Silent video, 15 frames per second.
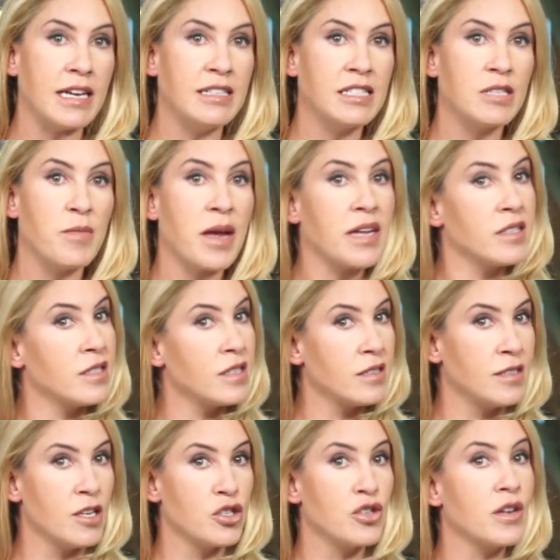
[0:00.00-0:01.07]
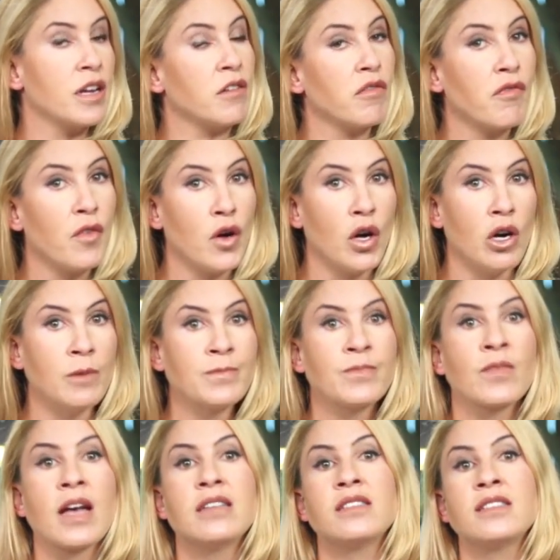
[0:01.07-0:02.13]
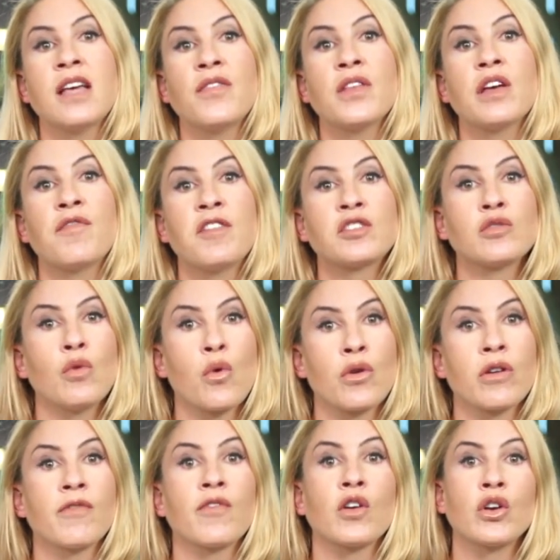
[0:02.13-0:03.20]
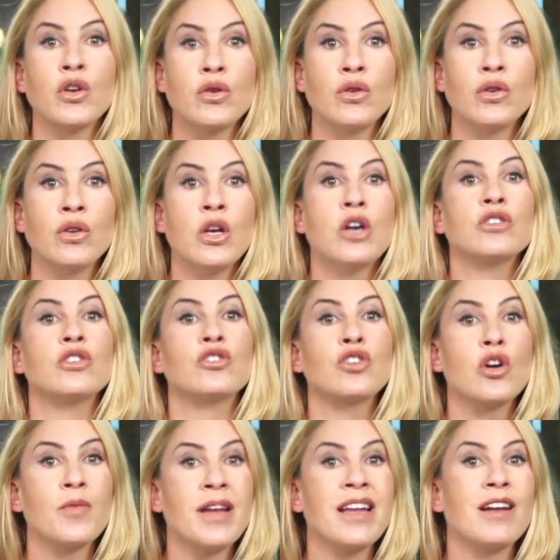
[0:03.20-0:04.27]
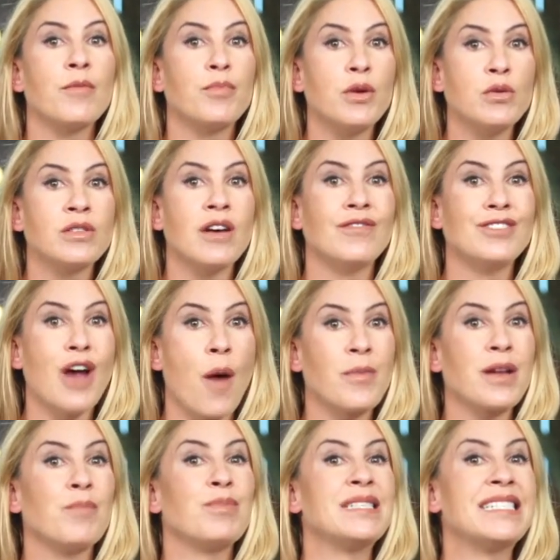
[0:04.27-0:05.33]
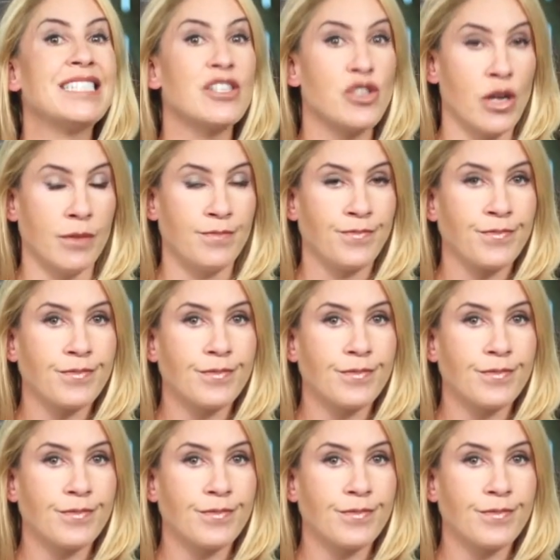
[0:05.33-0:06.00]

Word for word: days to make its decision in full and send the official order for Google to terminate abuse of dominant position.